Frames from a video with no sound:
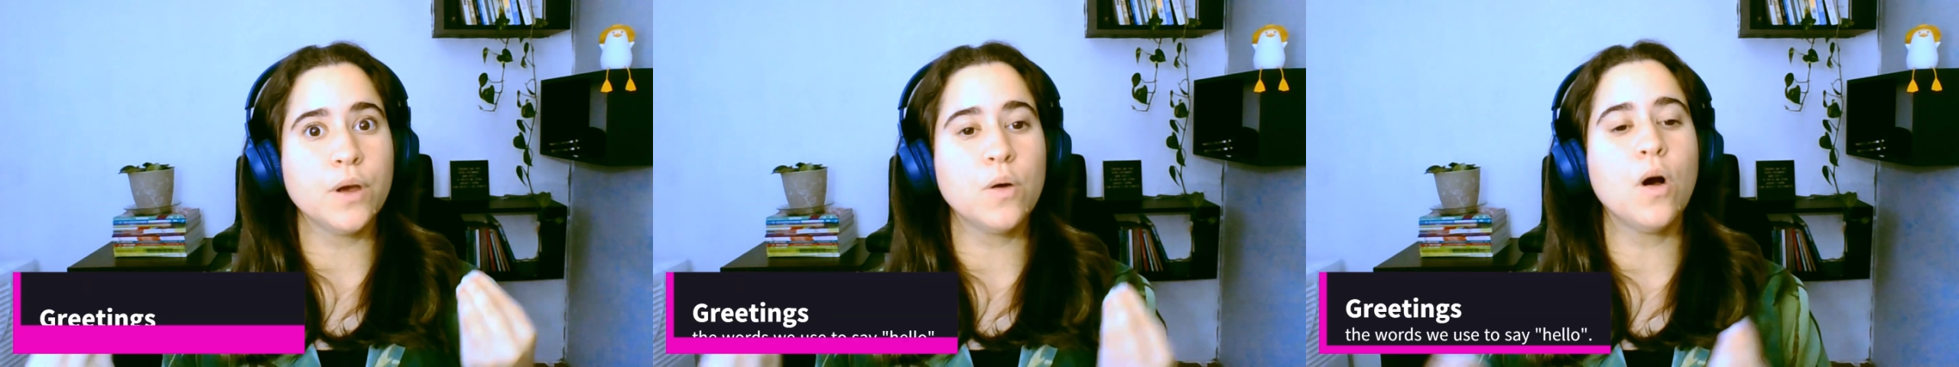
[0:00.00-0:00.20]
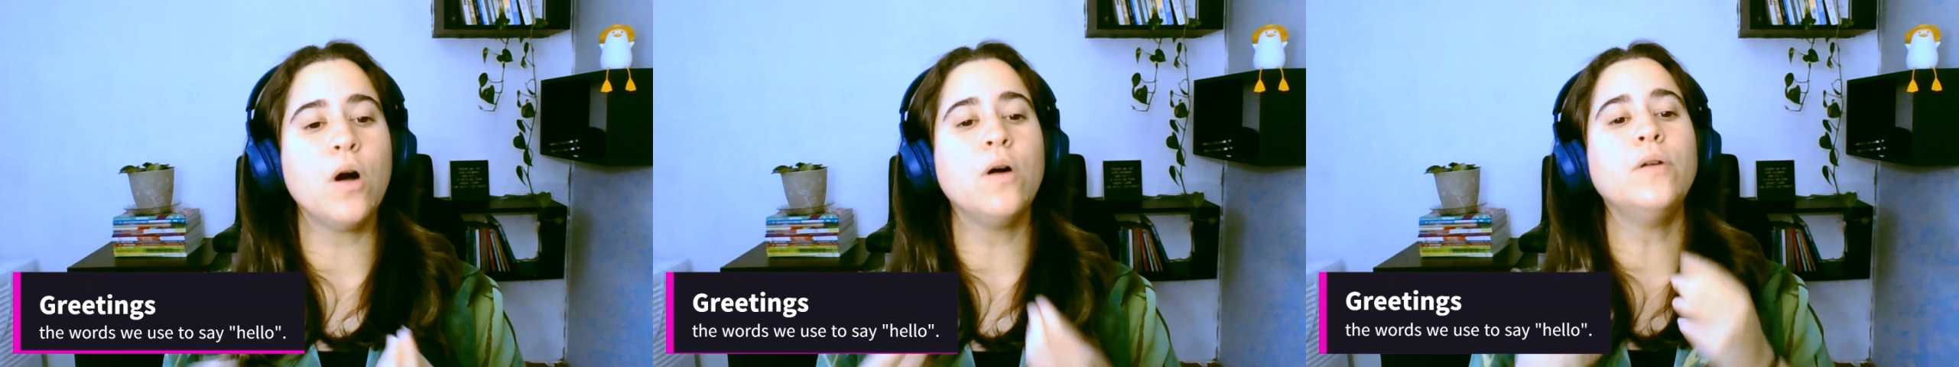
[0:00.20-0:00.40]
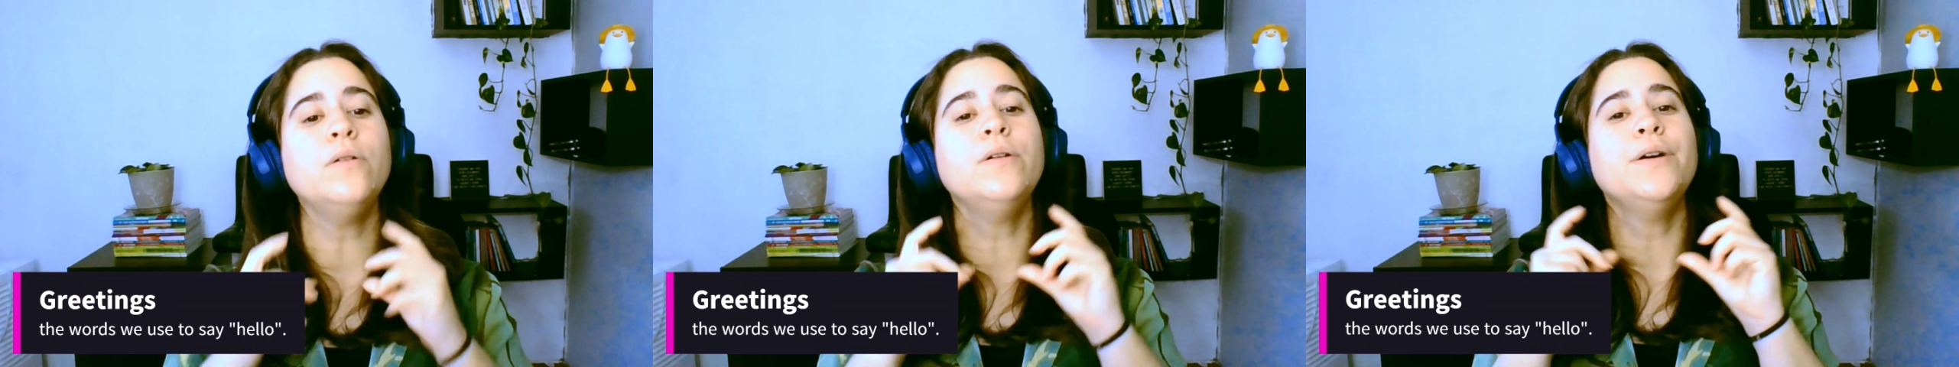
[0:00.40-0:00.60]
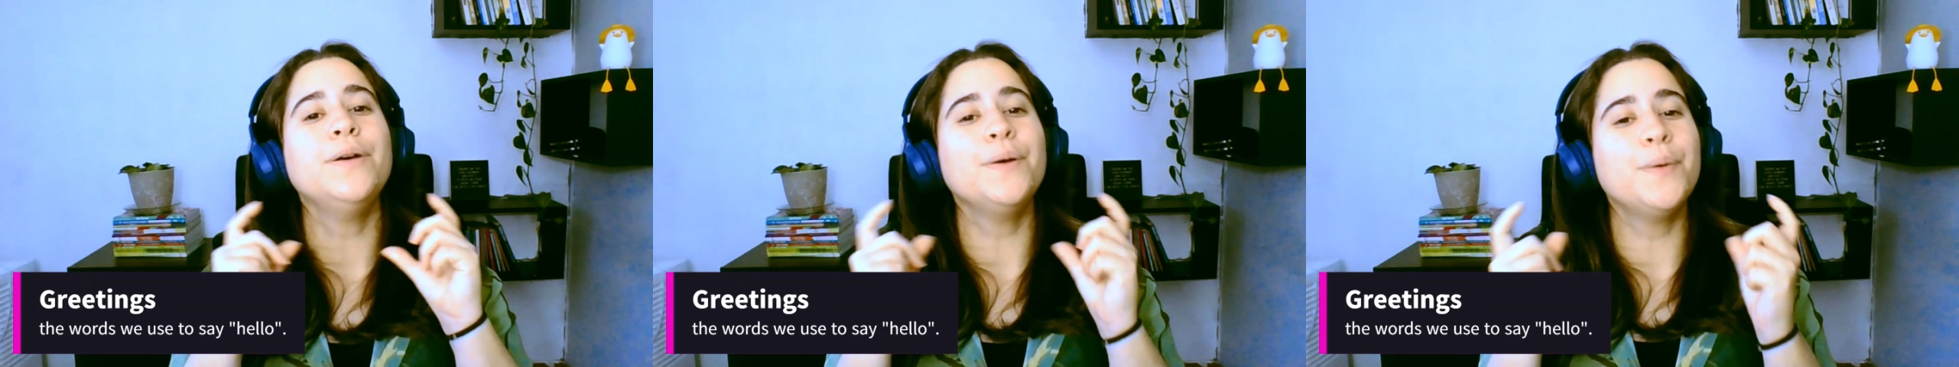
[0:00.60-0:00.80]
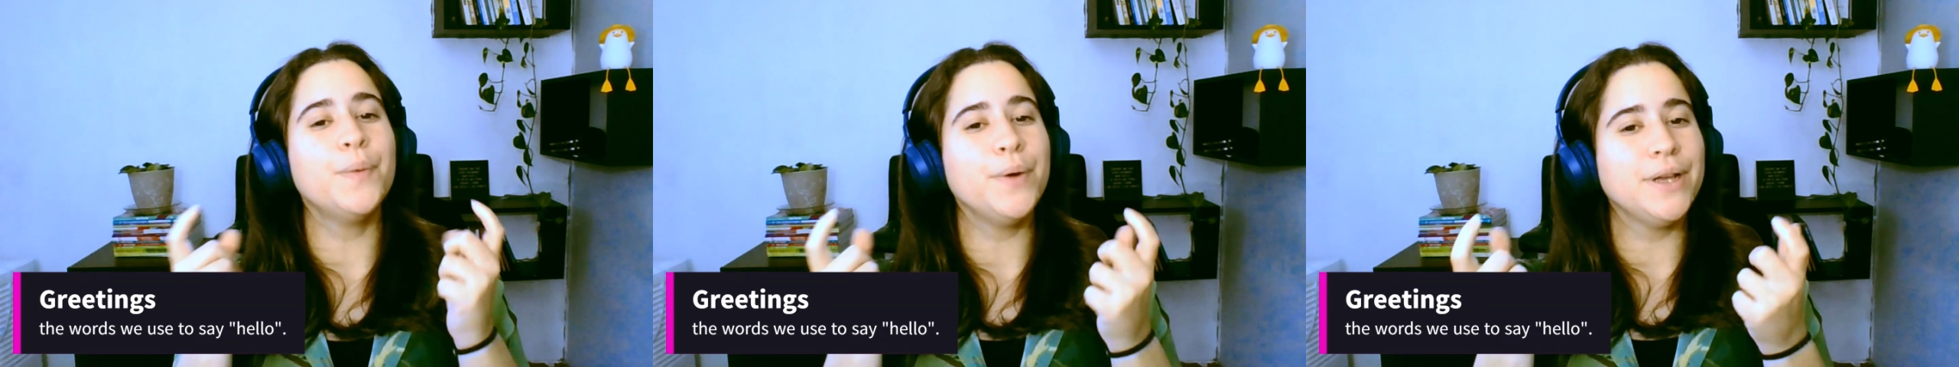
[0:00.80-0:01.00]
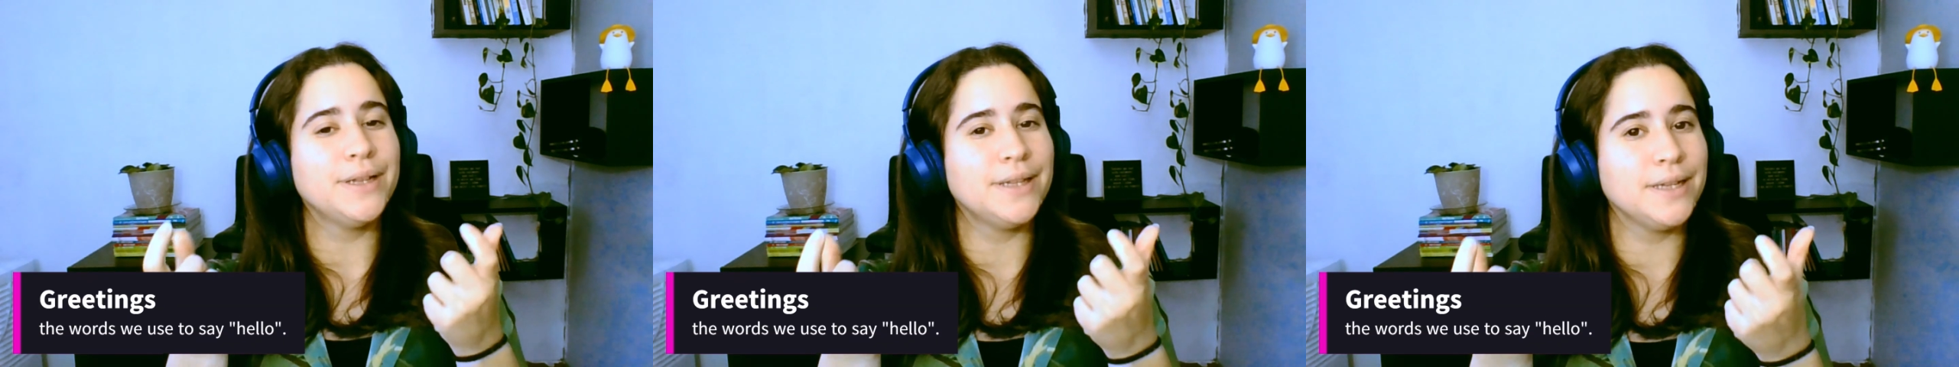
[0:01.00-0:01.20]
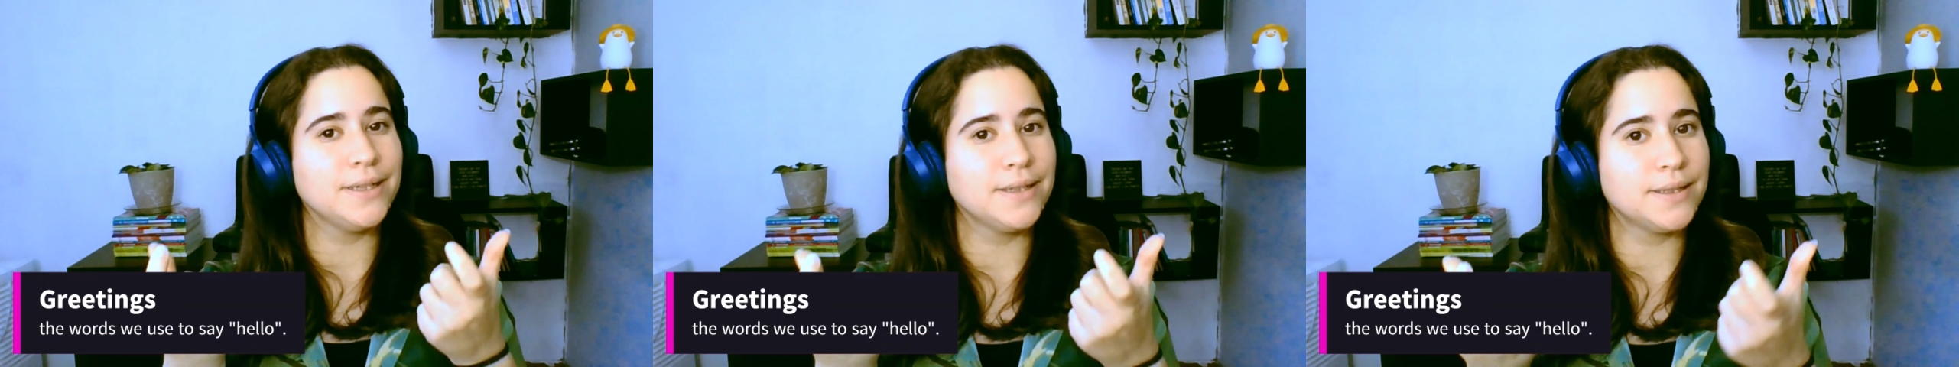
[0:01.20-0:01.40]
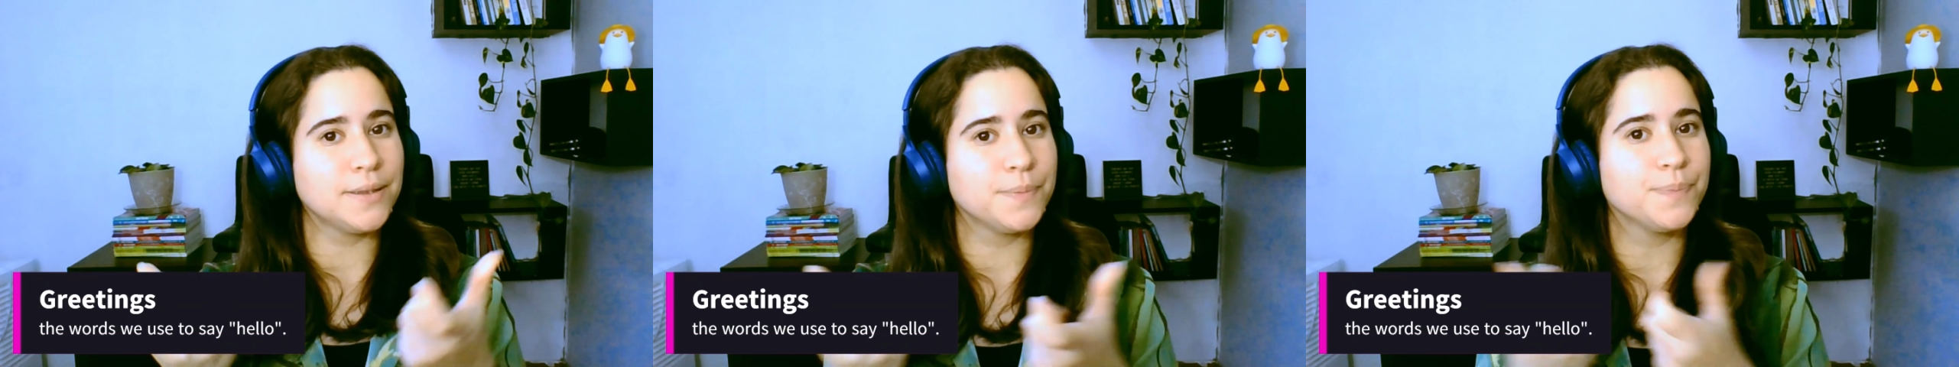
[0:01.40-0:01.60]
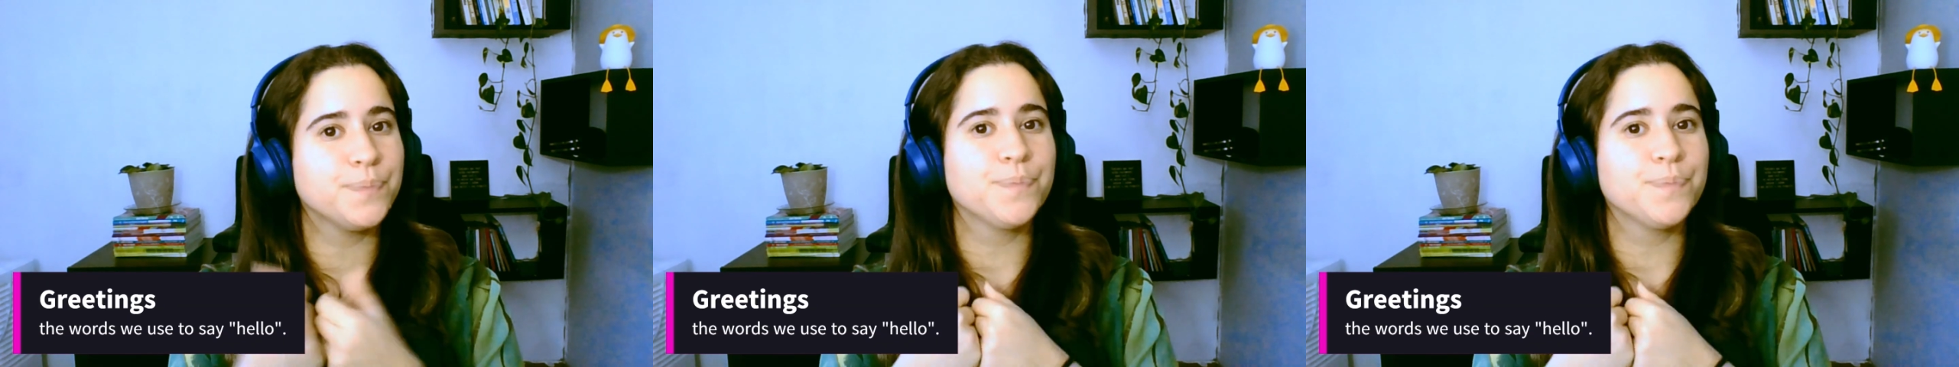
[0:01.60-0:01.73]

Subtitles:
call greetings.